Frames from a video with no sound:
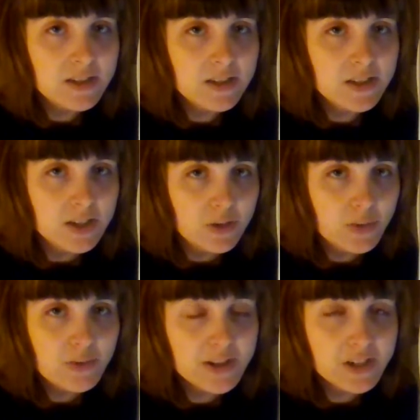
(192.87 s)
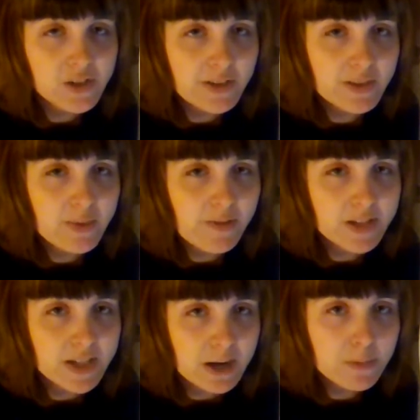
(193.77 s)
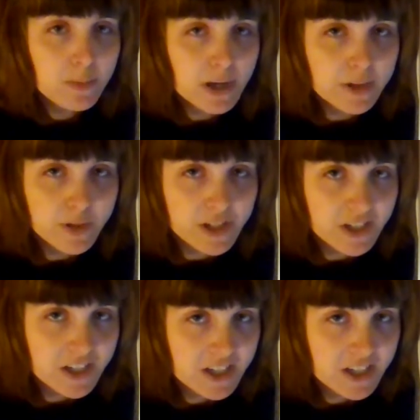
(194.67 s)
So we found the derivative of the top and bottom just like